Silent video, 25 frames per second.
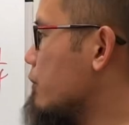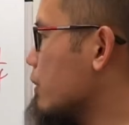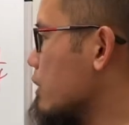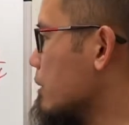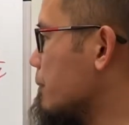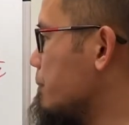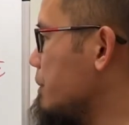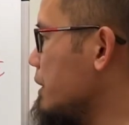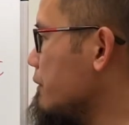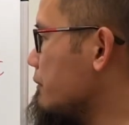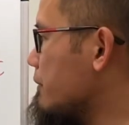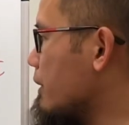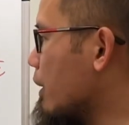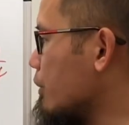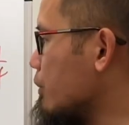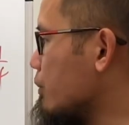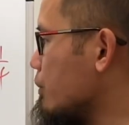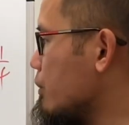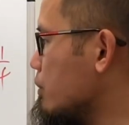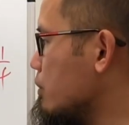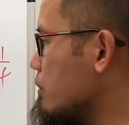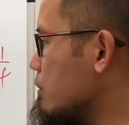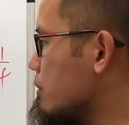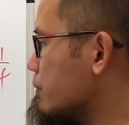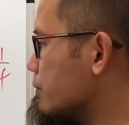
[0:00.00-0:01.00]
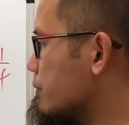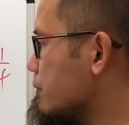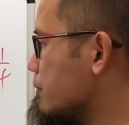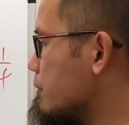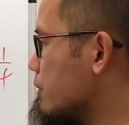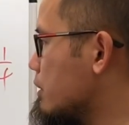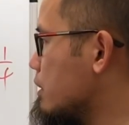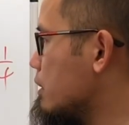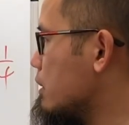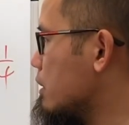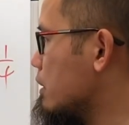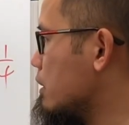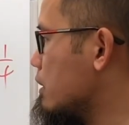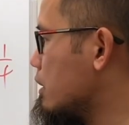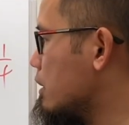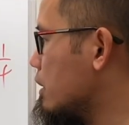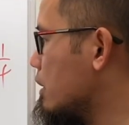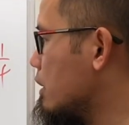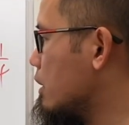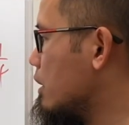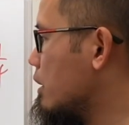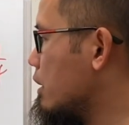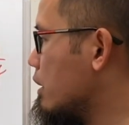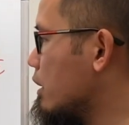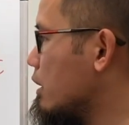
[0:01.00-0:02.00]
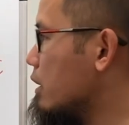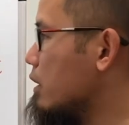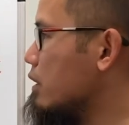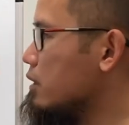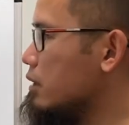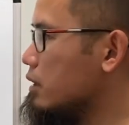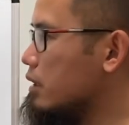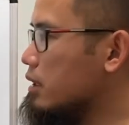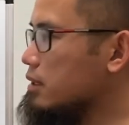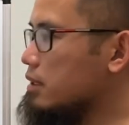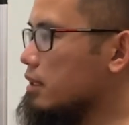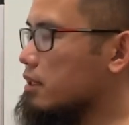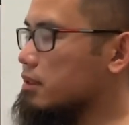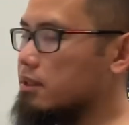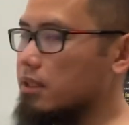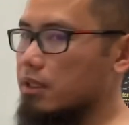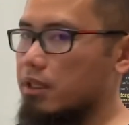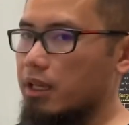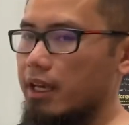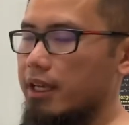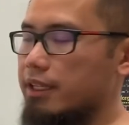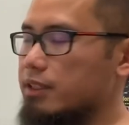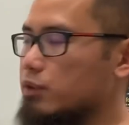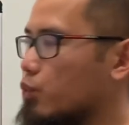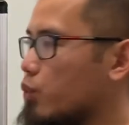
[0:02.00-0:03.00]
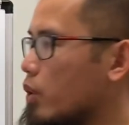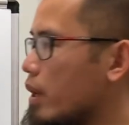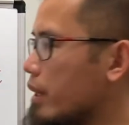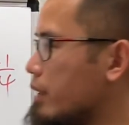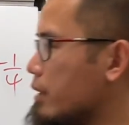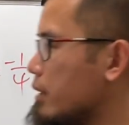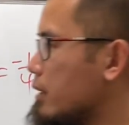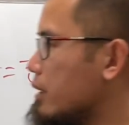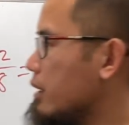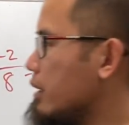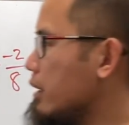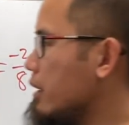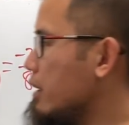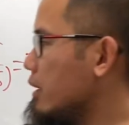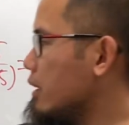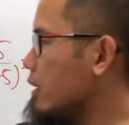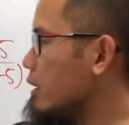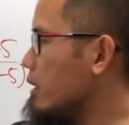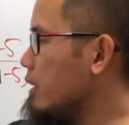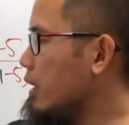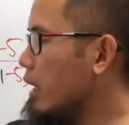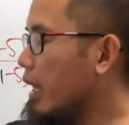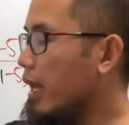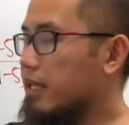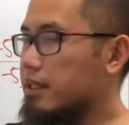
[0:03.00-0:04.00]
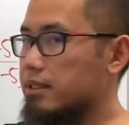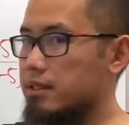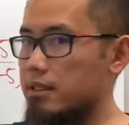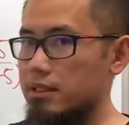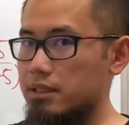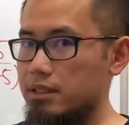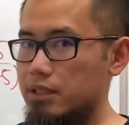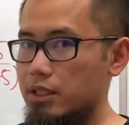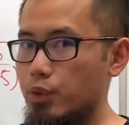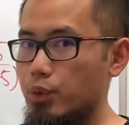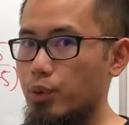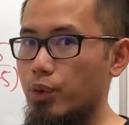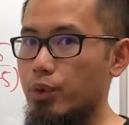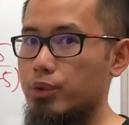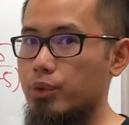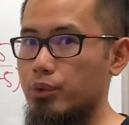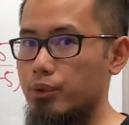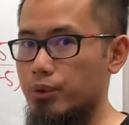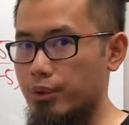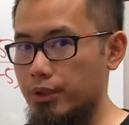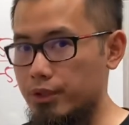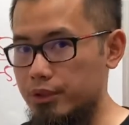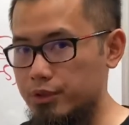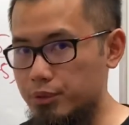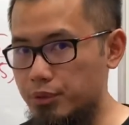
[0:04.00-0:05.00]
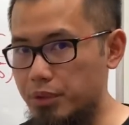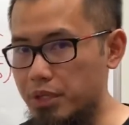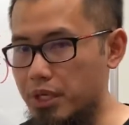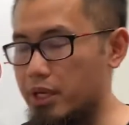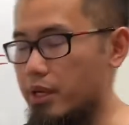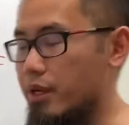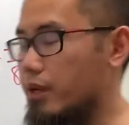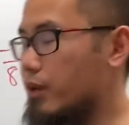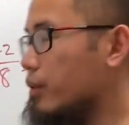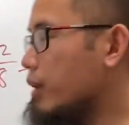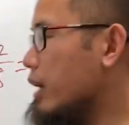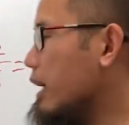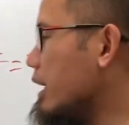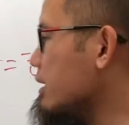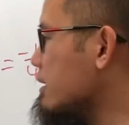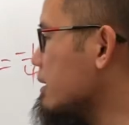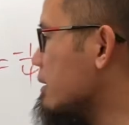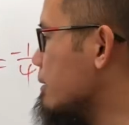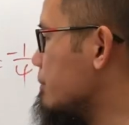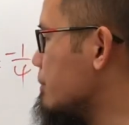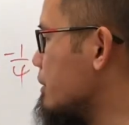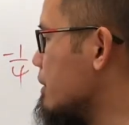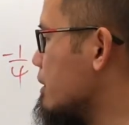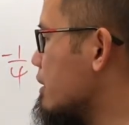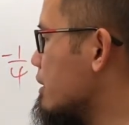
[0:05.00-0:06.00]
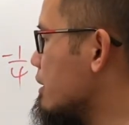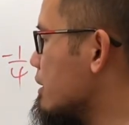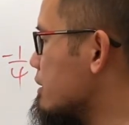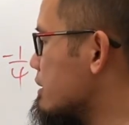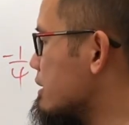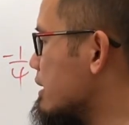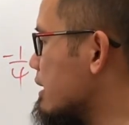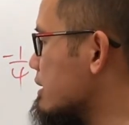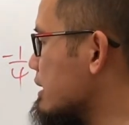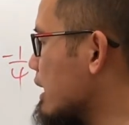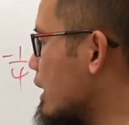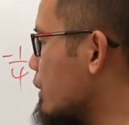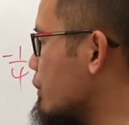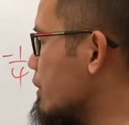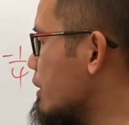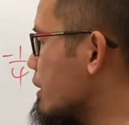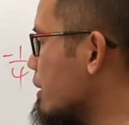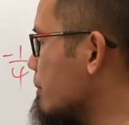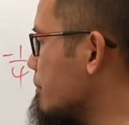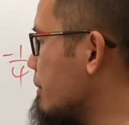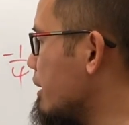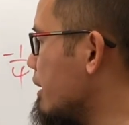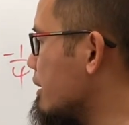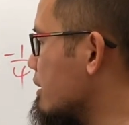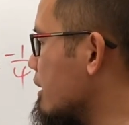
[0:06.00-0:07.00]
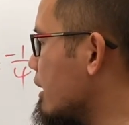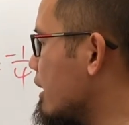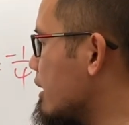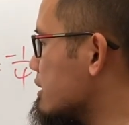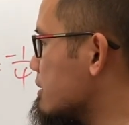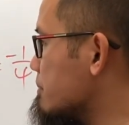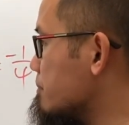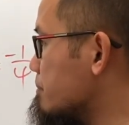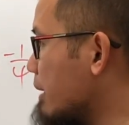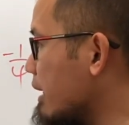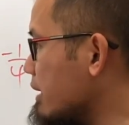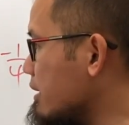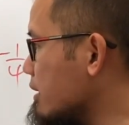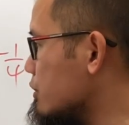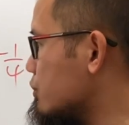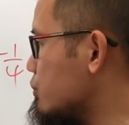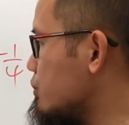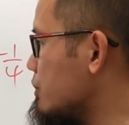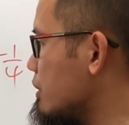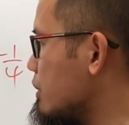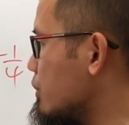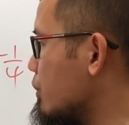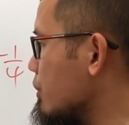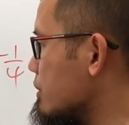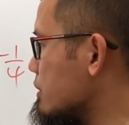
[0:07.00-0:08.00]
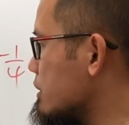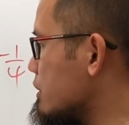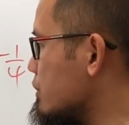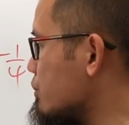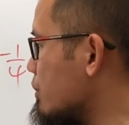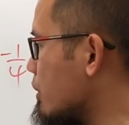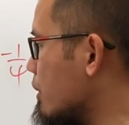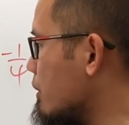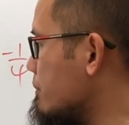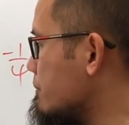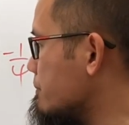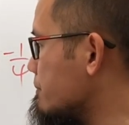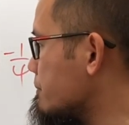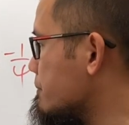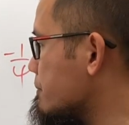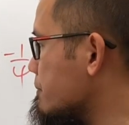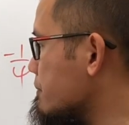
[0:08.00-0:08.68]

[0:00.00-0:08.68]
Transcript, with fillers: the B value, this is the case when x is equal to 3, right? Because that's how we can make x minus 3 equal to 0.